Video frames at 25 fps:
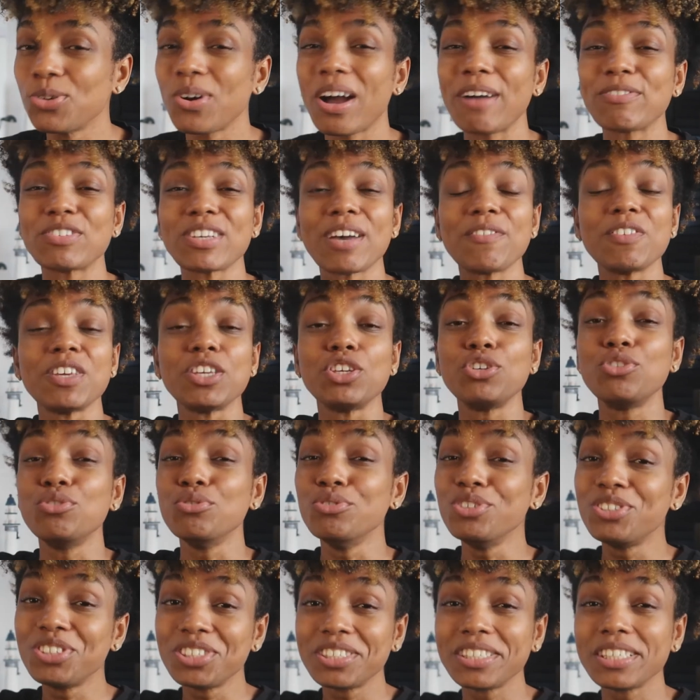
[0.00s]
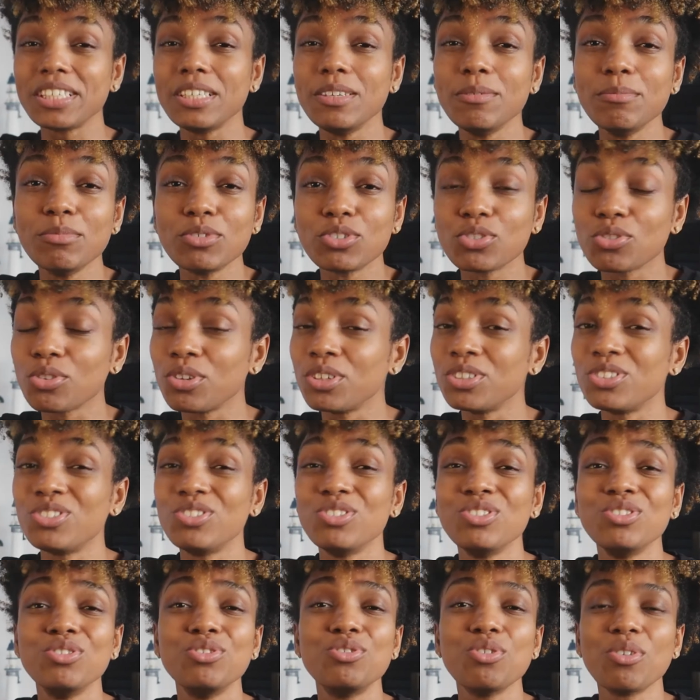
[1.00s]
You don't have to have a huge team, so
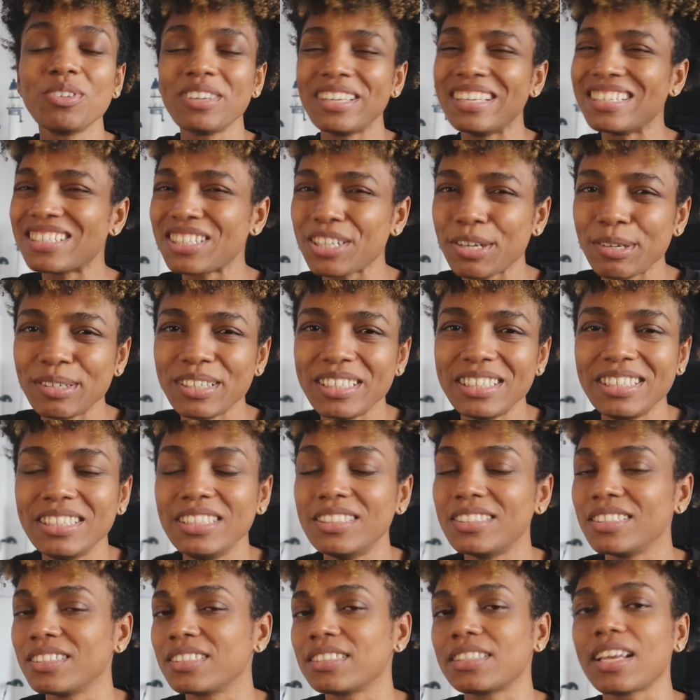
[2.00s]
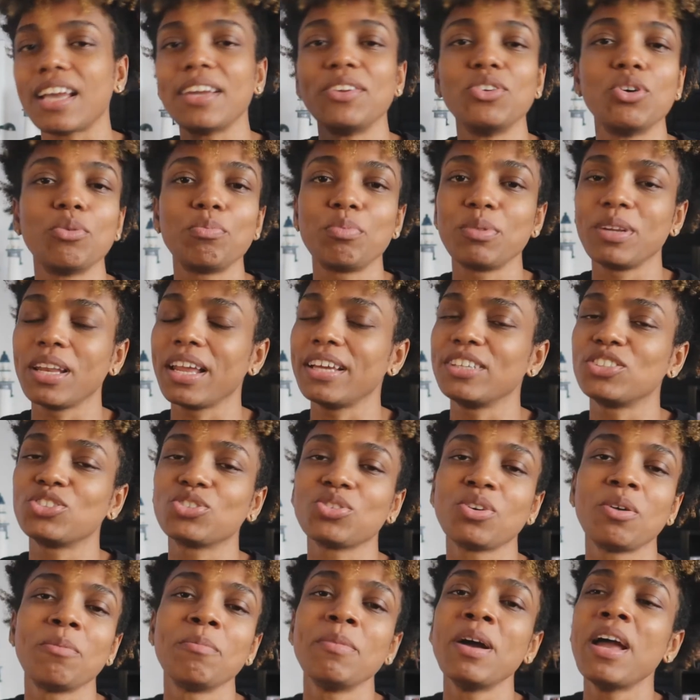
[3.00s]
you don't necessarily need to sign up with
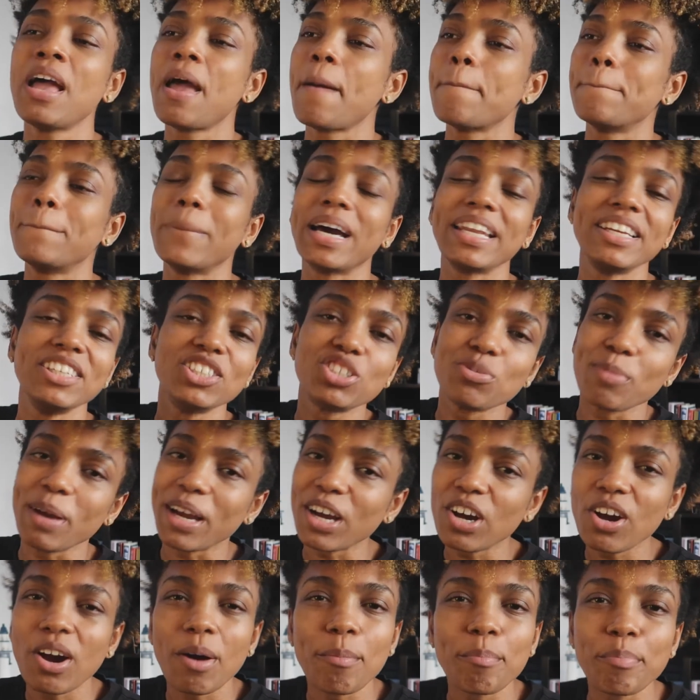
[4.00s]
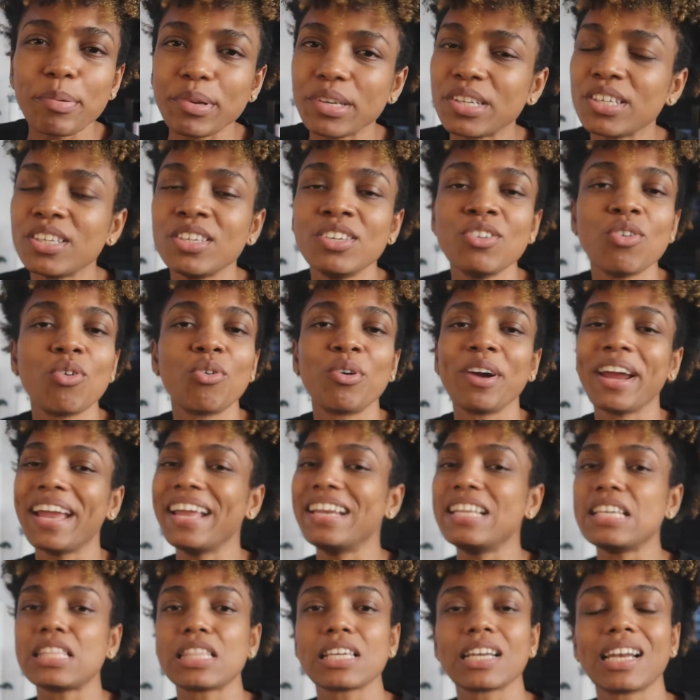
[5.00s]
like some management company
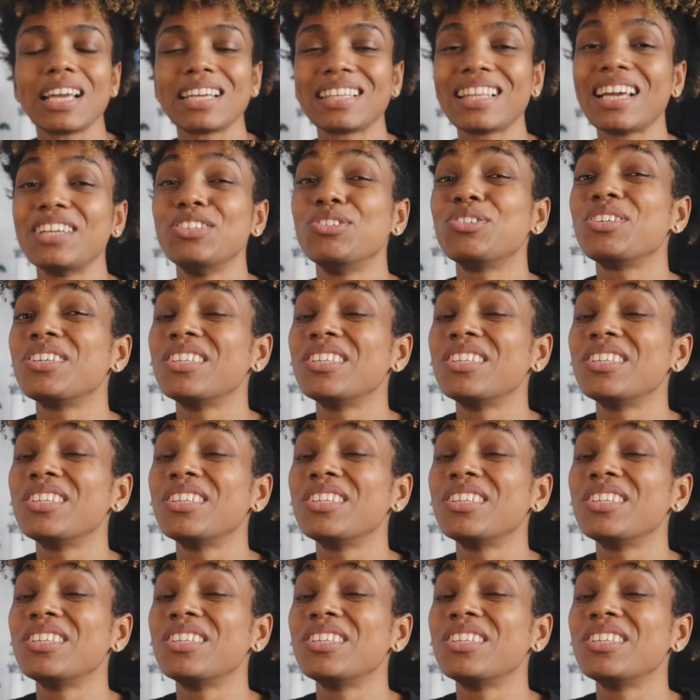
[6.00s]
or anything like that.